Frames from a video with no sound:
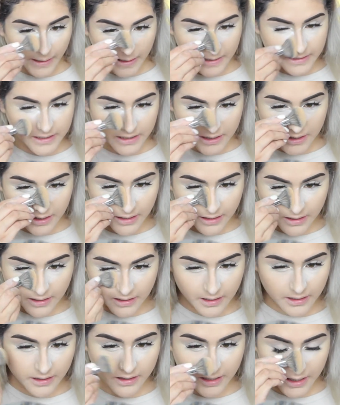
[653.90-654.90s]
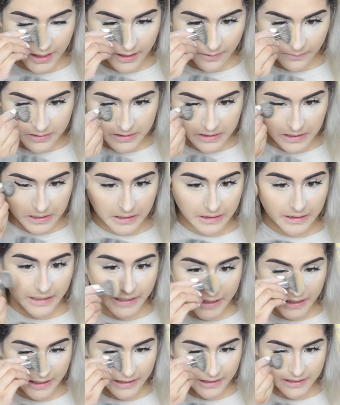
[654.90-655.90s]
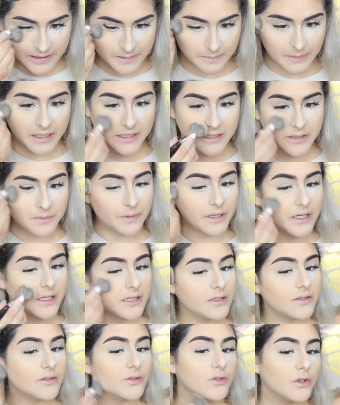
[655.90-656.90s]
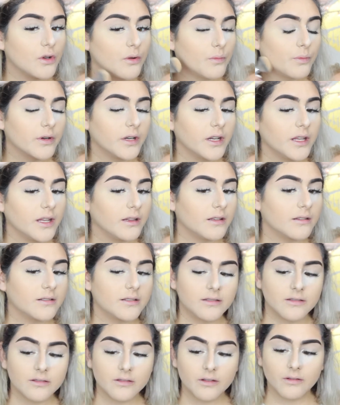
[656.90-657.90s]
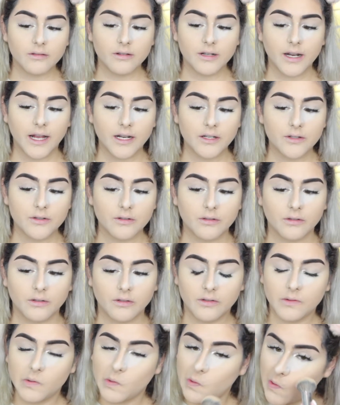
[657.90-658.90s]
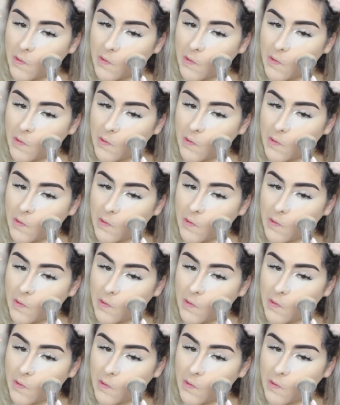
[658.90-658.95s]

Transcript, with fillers: I didn't think I was going to like it this much, but it's so pretty. It looks so natural.